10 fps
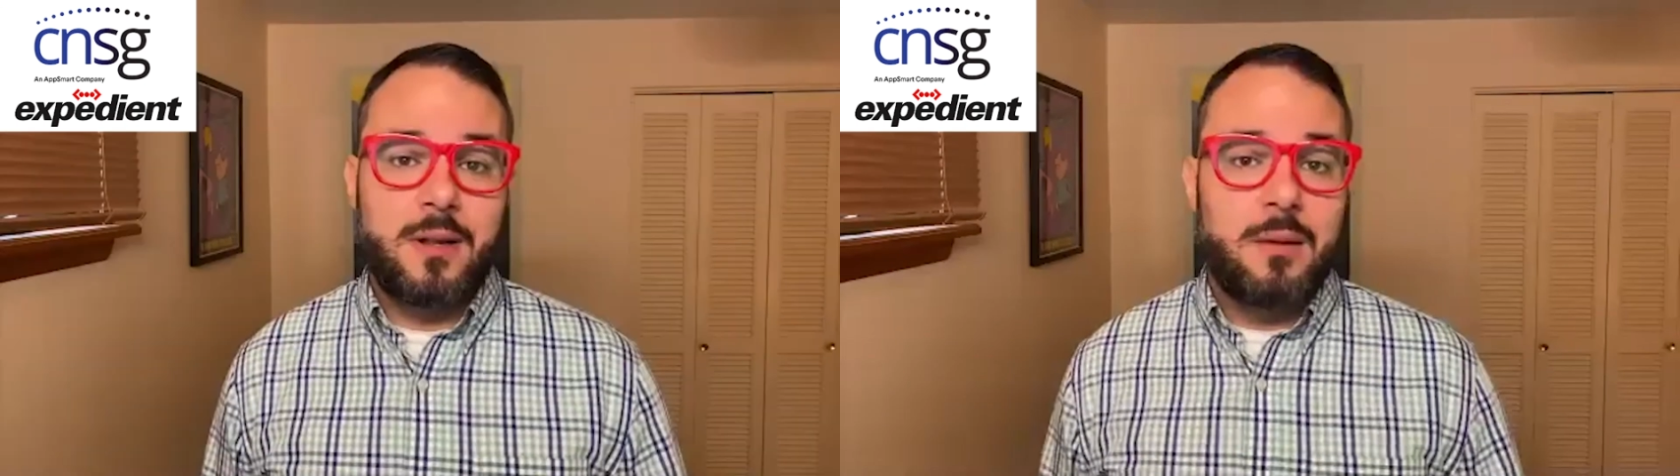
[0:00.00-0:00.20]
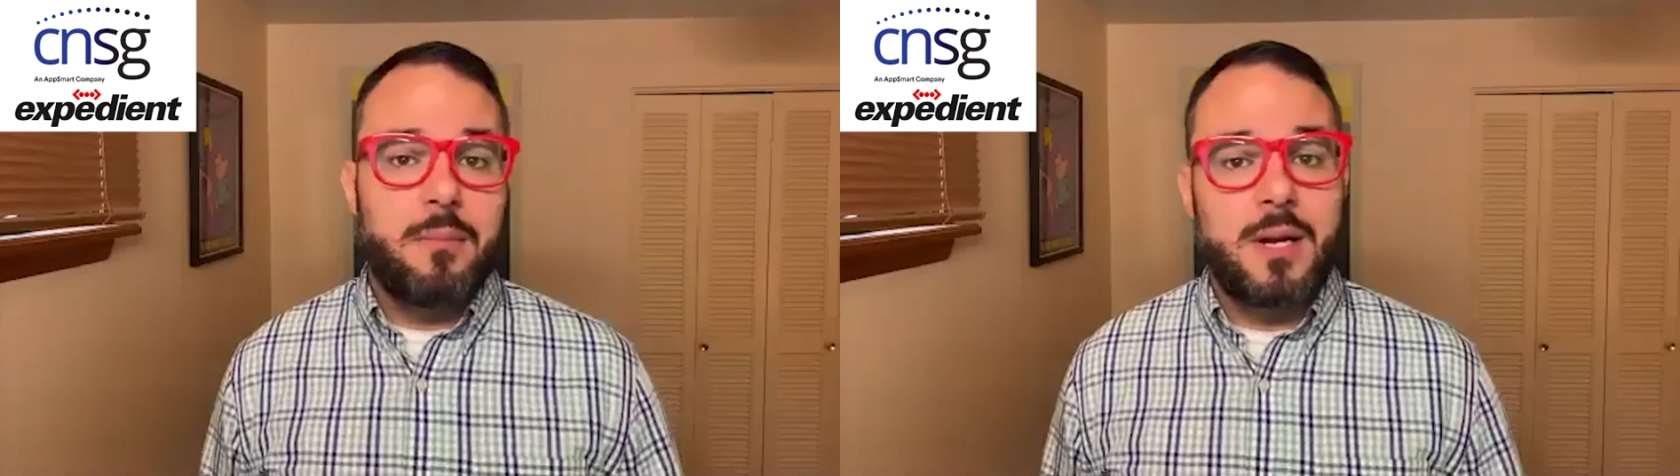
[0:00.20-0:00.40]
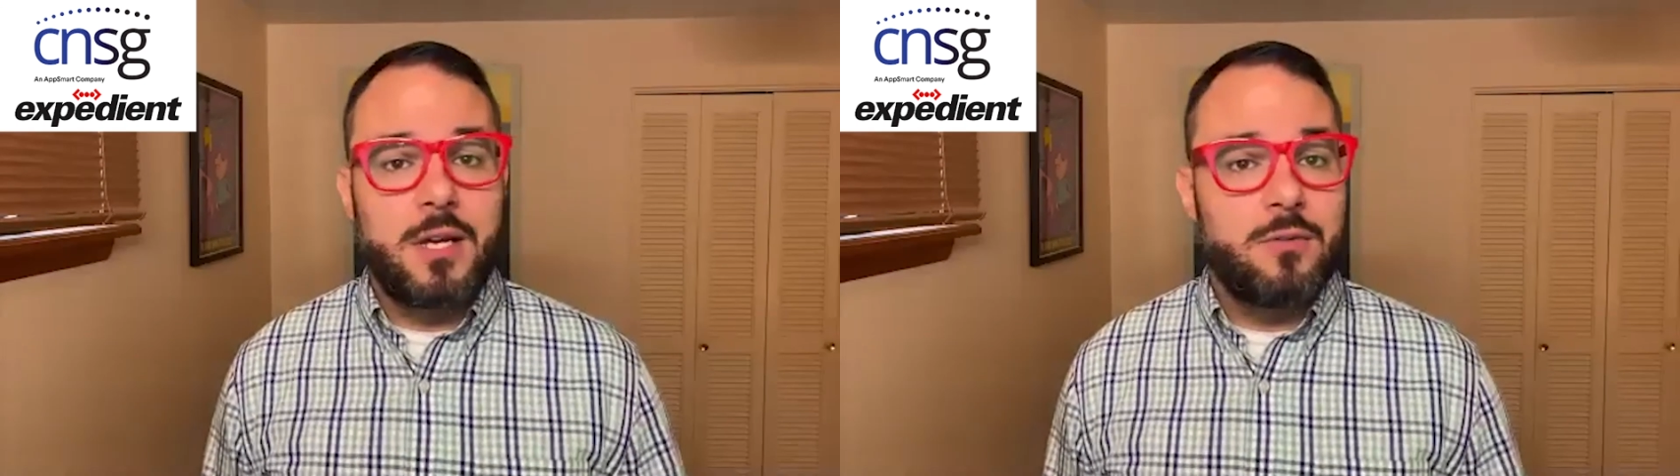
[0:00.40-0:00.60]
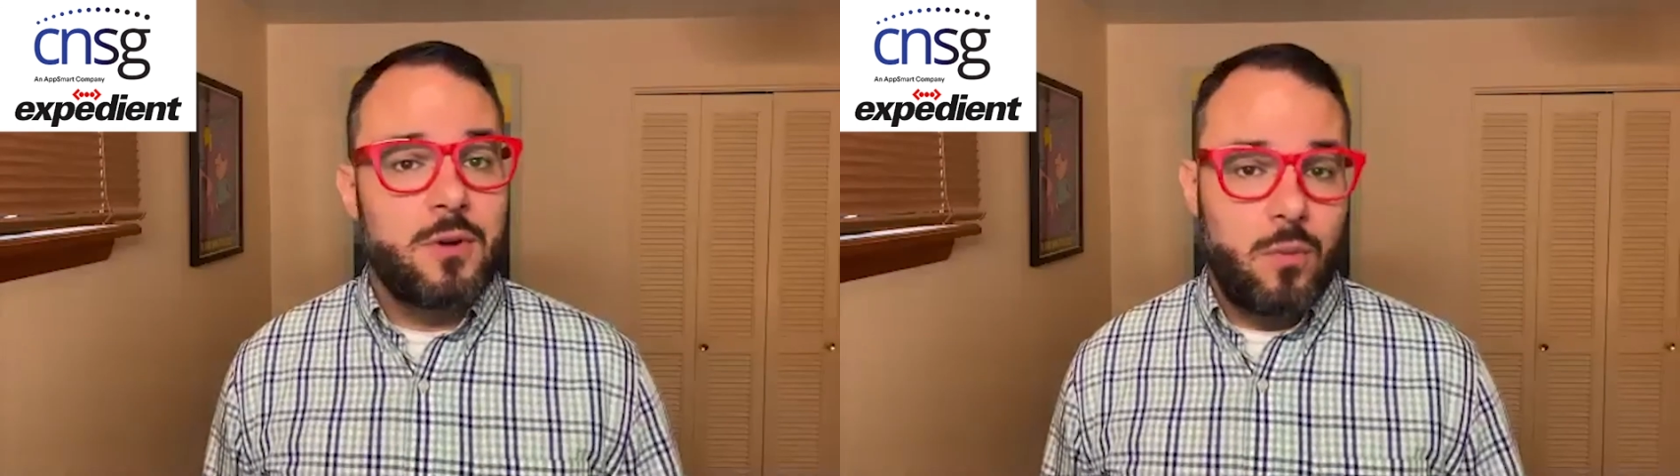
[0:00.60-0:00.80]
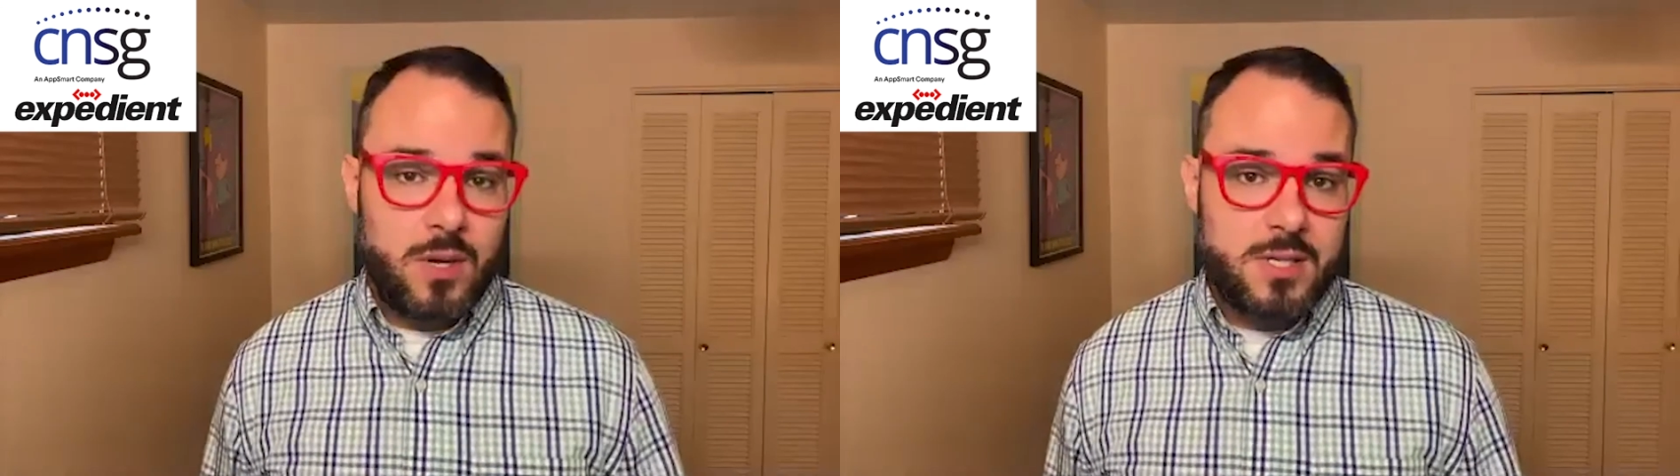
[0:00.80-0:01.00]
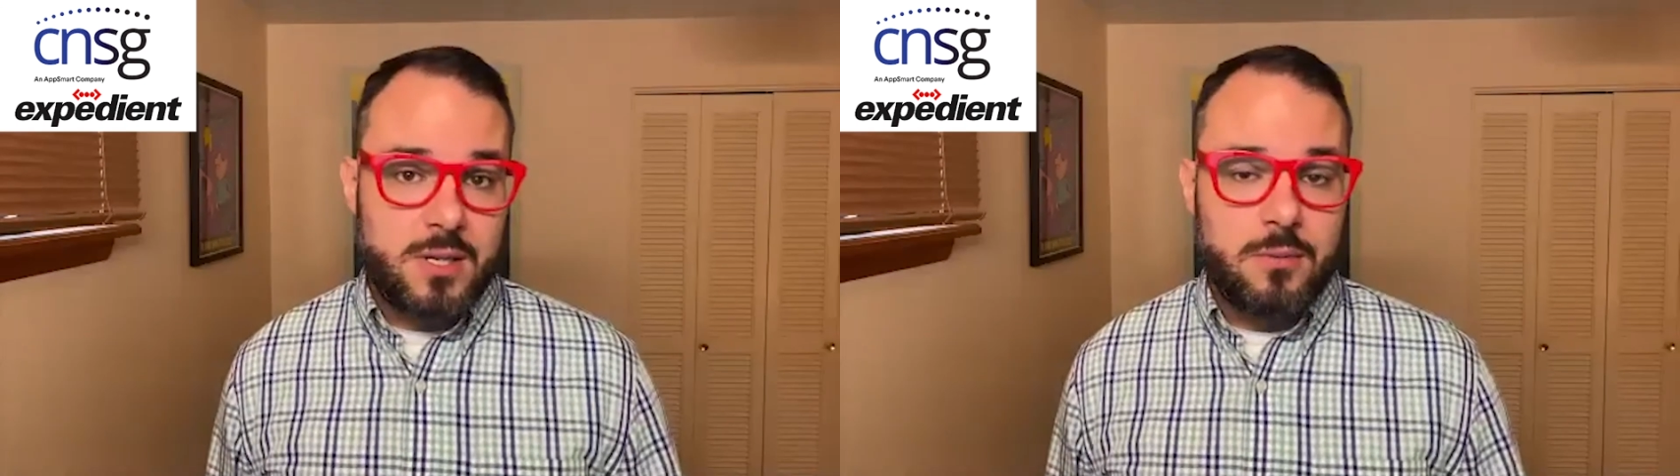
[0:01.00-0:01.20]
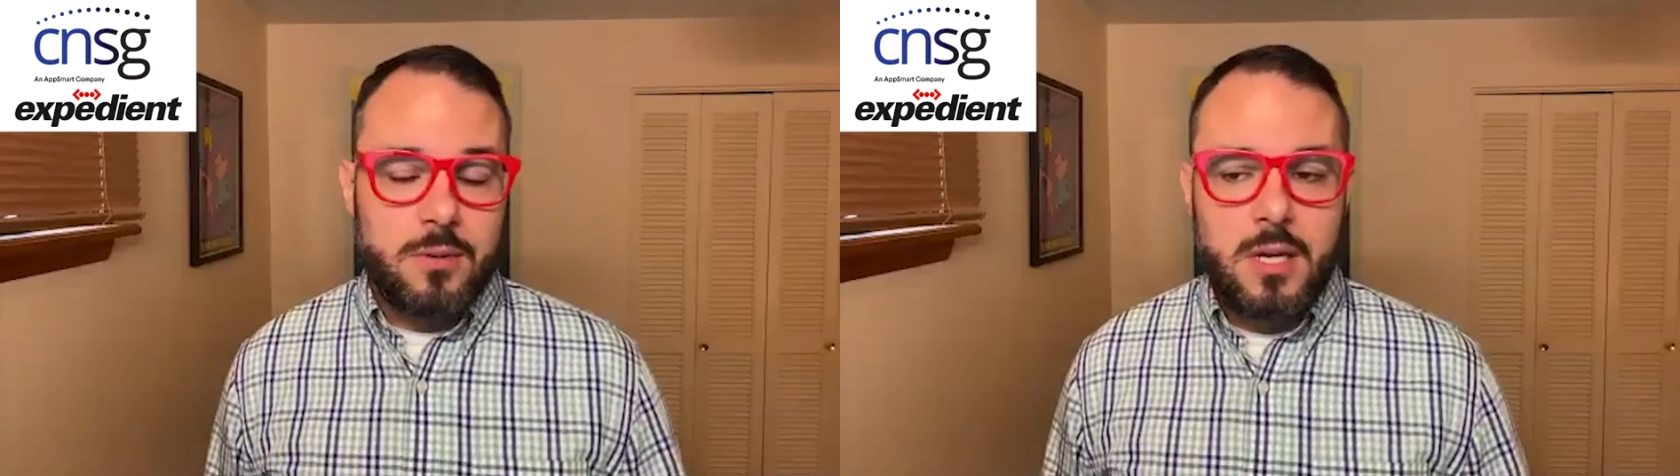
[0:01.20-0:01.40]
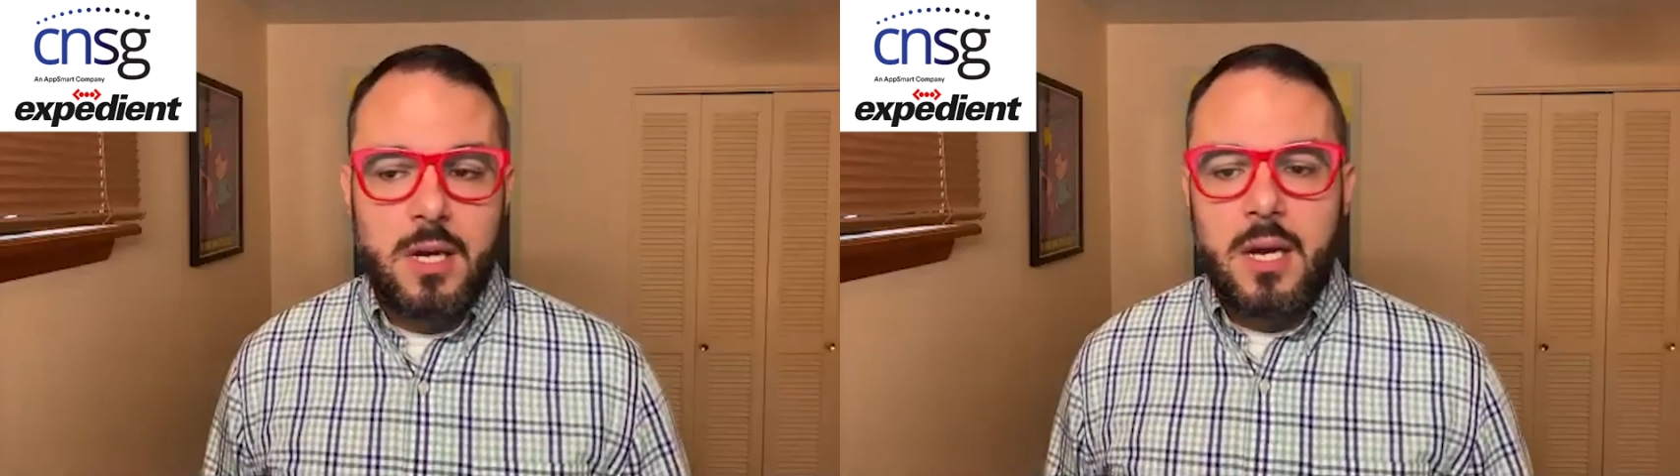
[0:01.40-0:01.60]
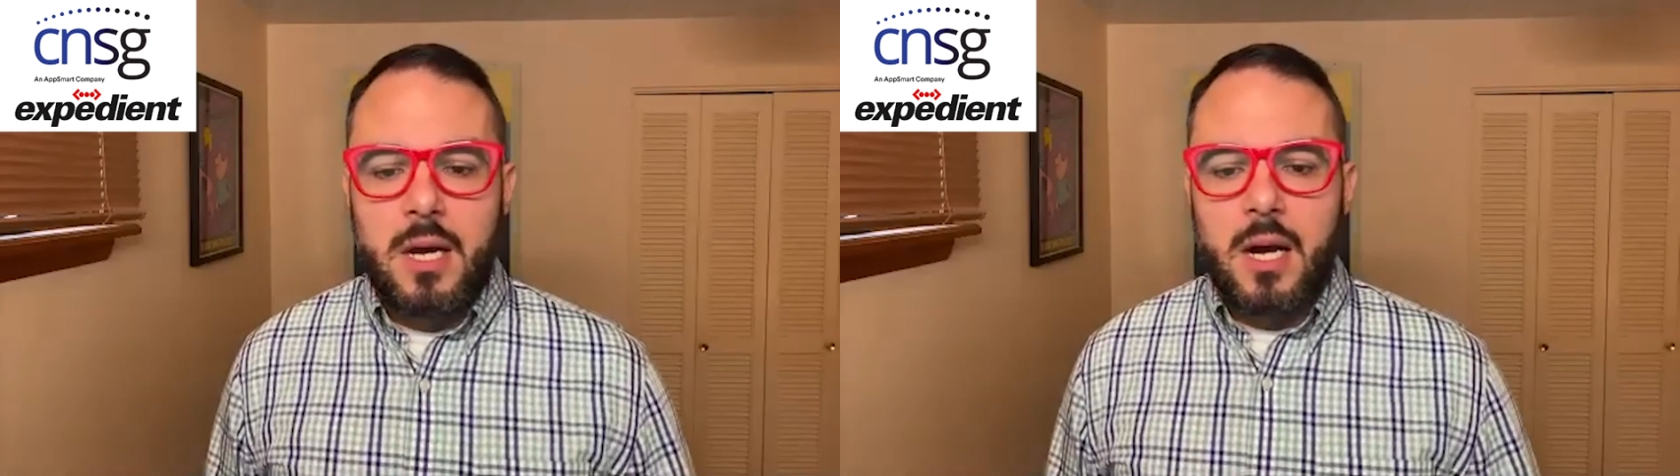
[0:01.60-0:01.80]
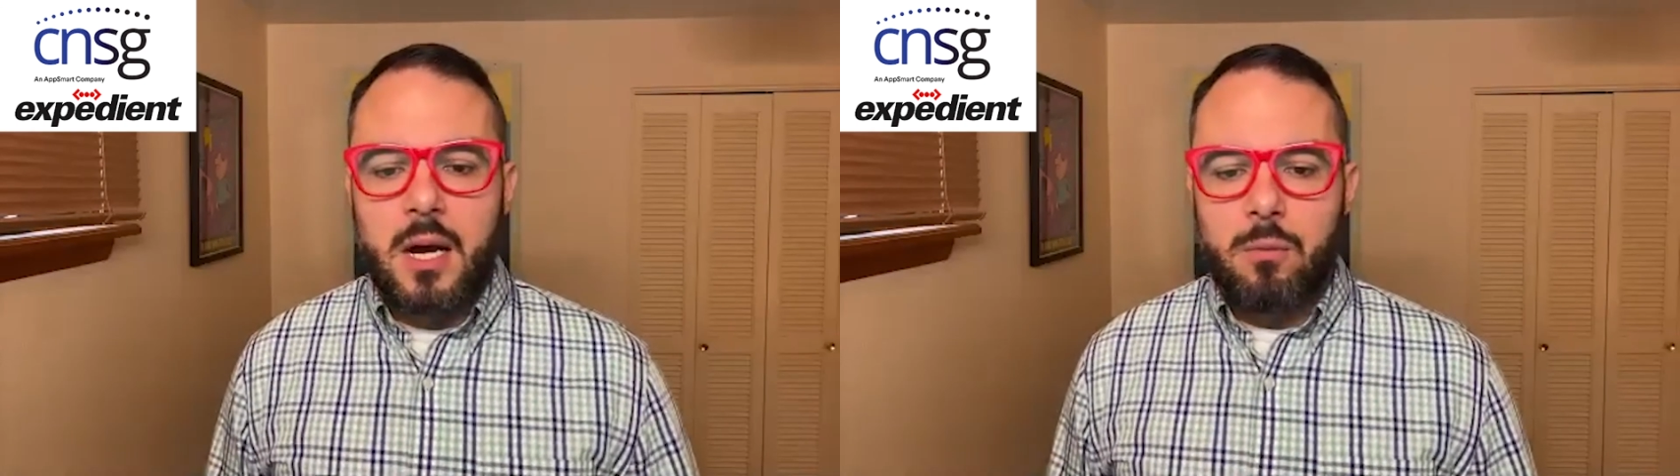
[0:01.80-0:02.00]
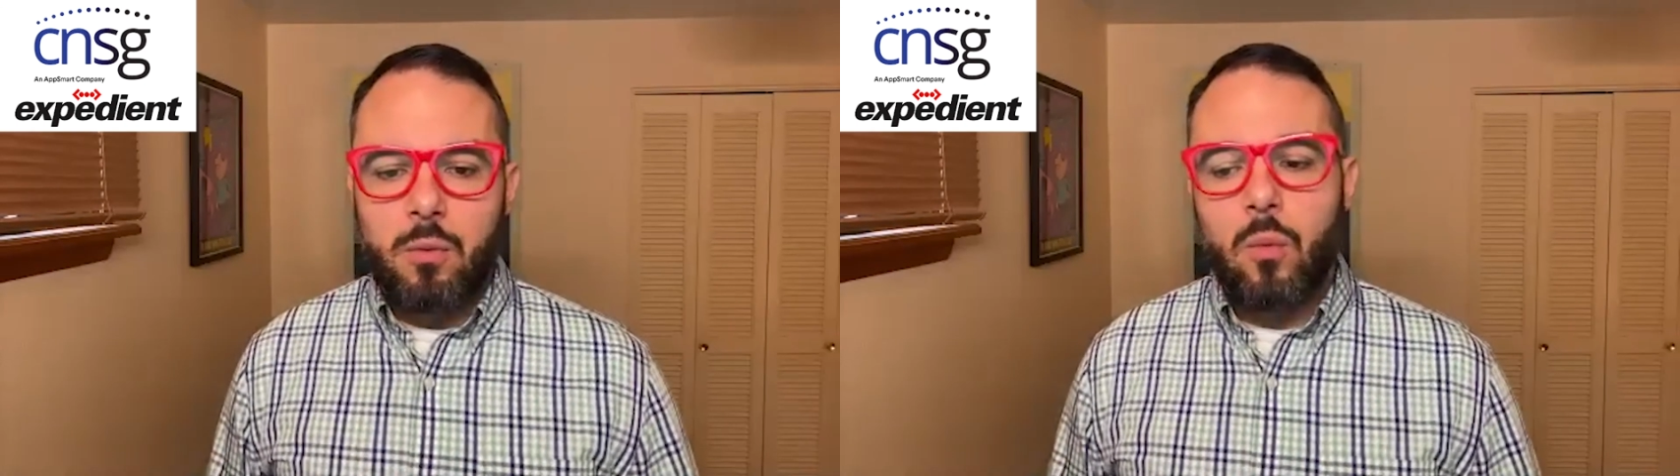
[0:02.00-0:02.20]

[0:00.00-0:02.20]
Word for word: of money you don't want to. Um, yeah.